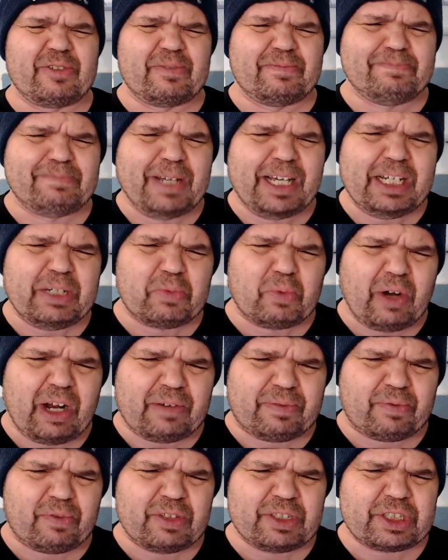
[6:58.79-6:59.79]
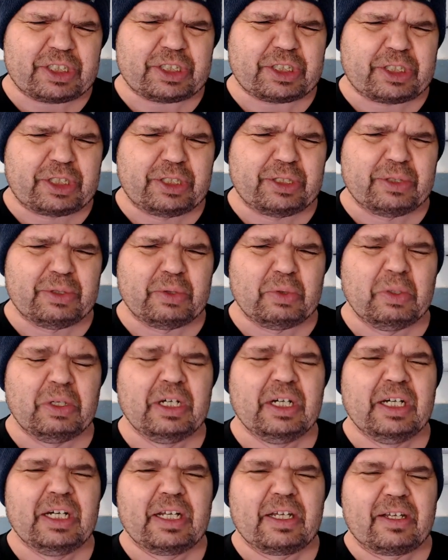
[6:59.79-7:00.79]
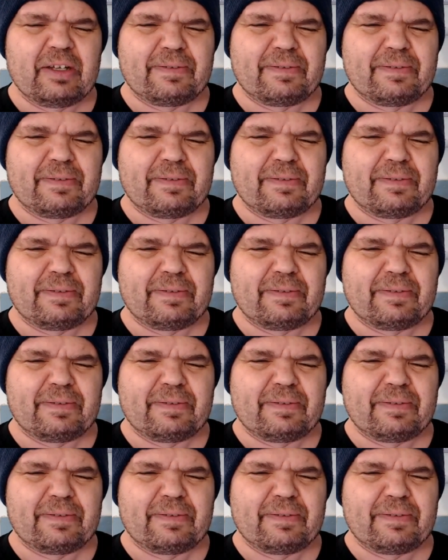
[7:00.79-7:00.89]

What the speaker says: made reference to the